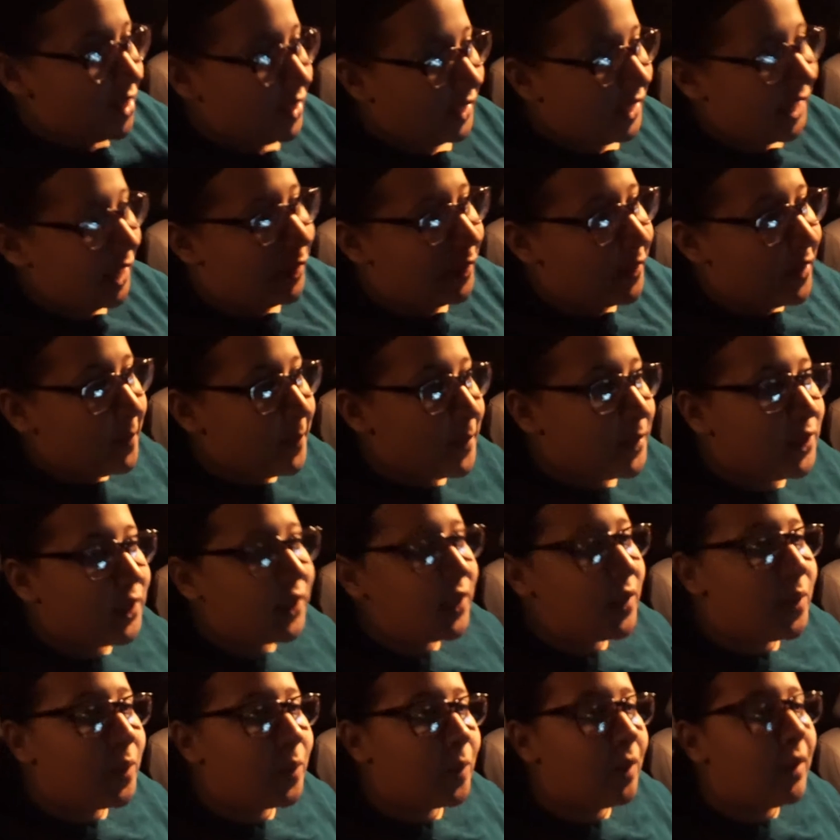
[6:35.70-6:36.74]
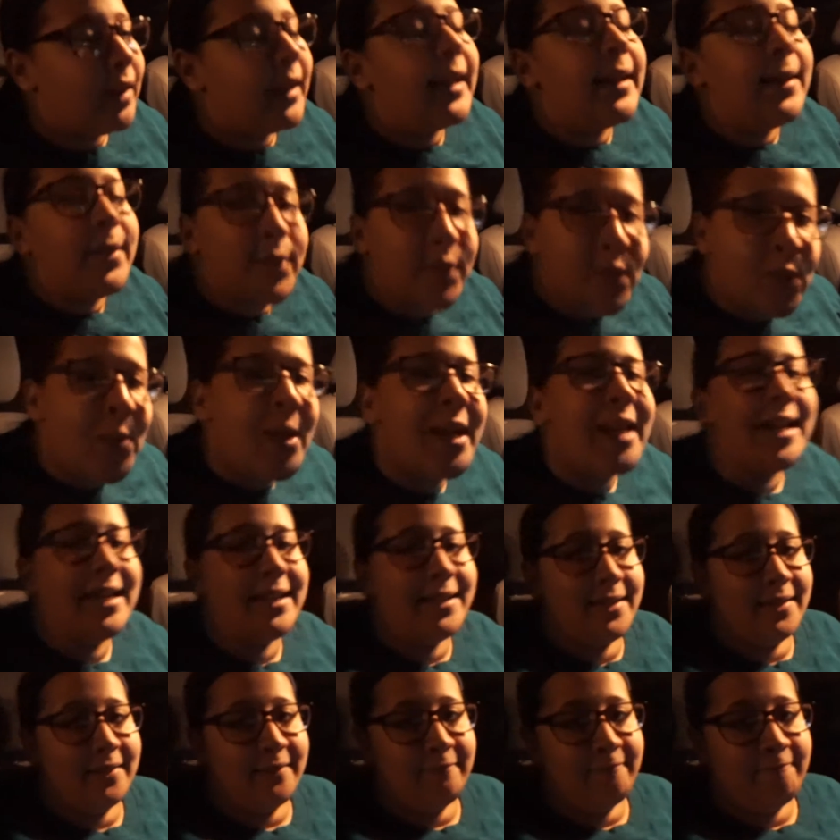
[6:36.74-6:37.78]
Kicker number two, it
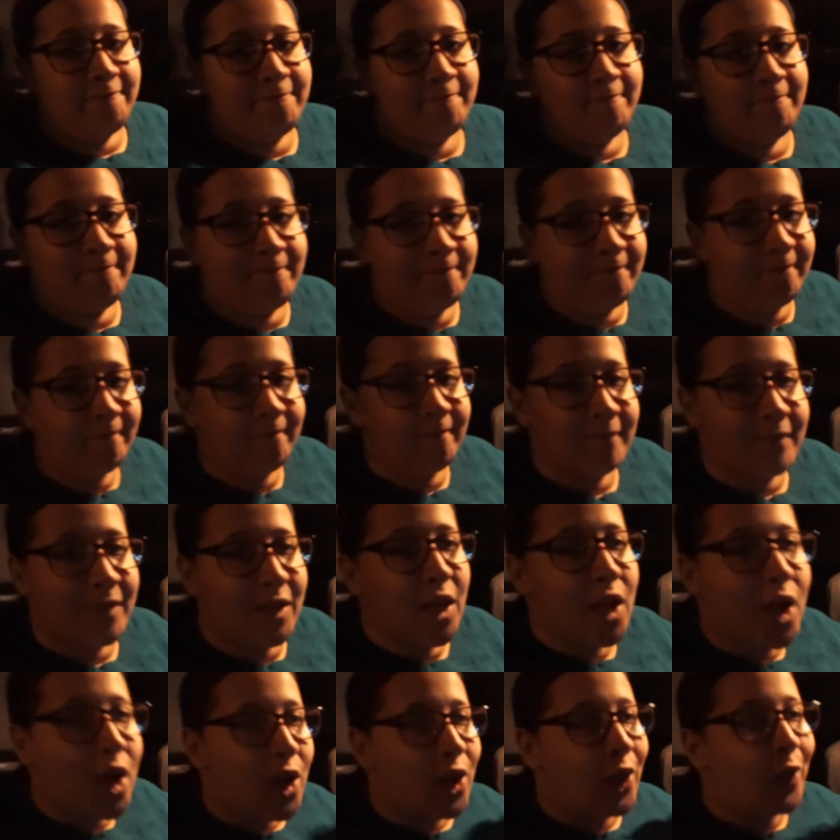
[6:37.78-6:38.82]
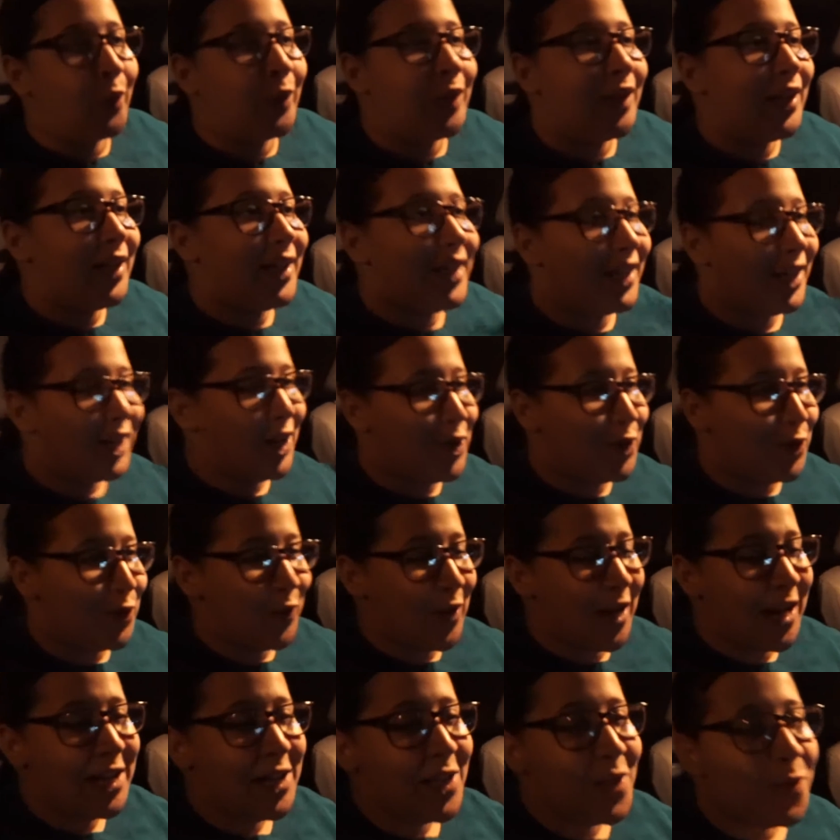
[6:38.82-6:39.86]
swayed. Three, he
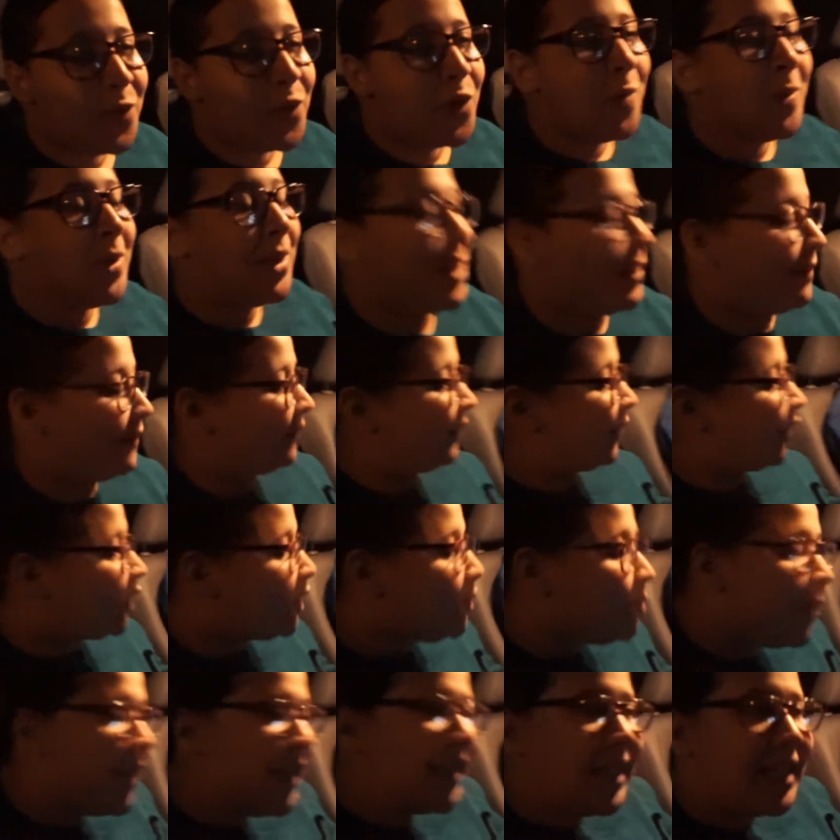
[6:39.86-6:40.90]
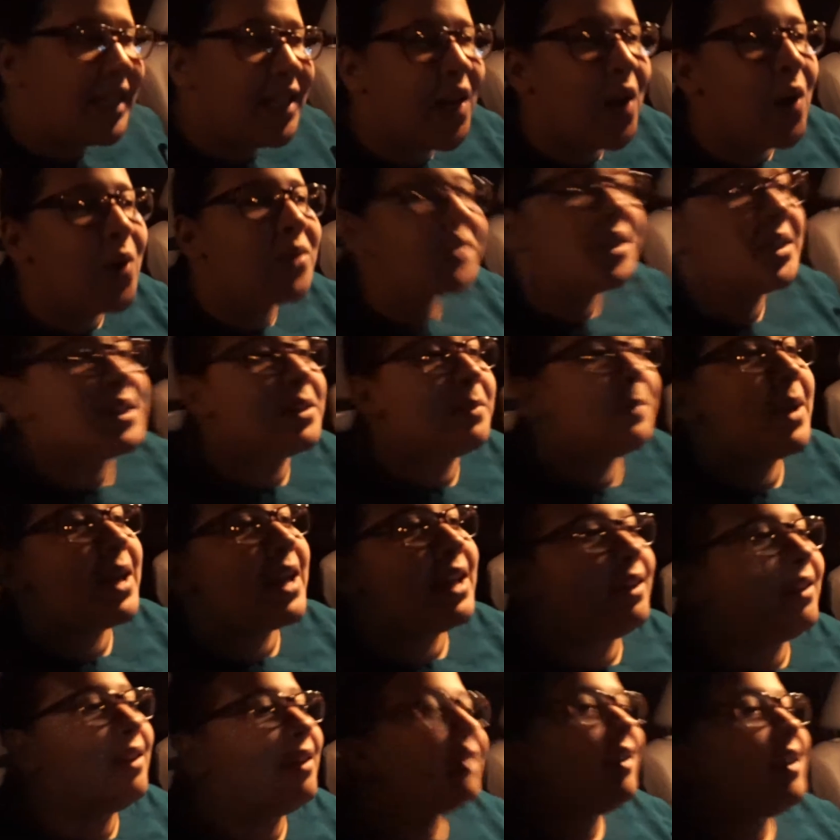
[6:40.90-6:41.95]
ran in the room, and the first place he goes is the
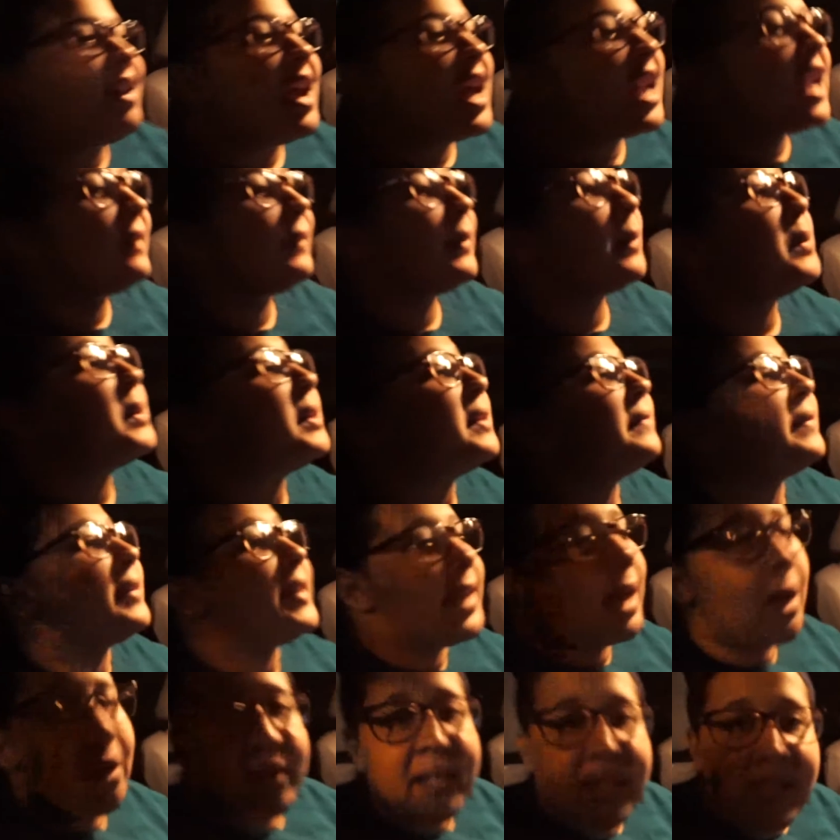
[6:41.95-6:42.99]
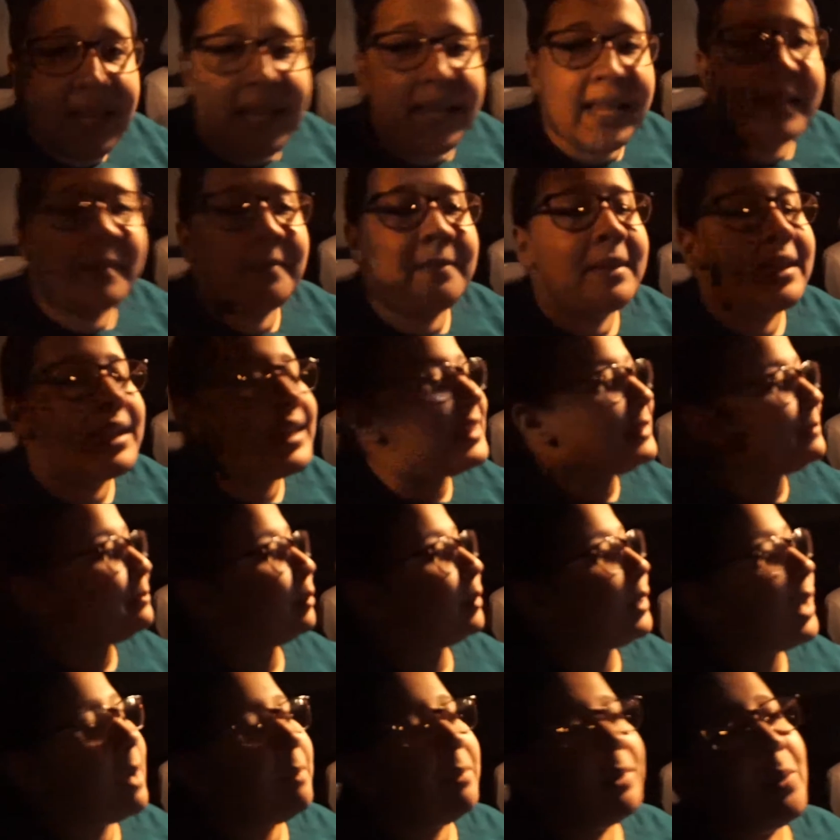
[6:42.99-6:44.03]
bed. And if I wouldn't have yelled at him, he
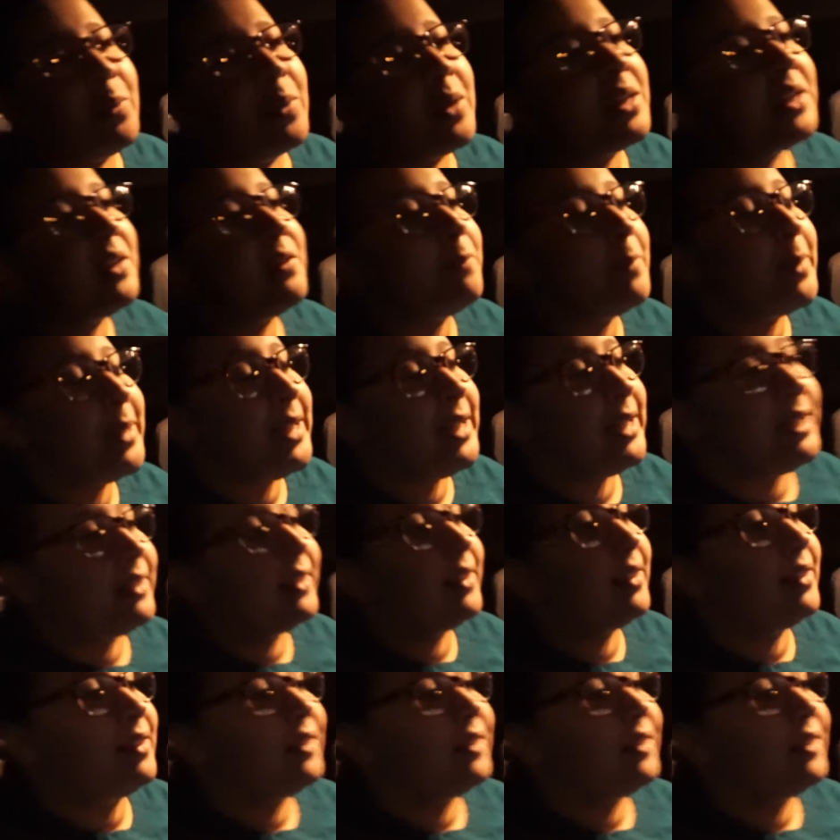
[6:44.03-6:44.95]
probably wouldn't have peed.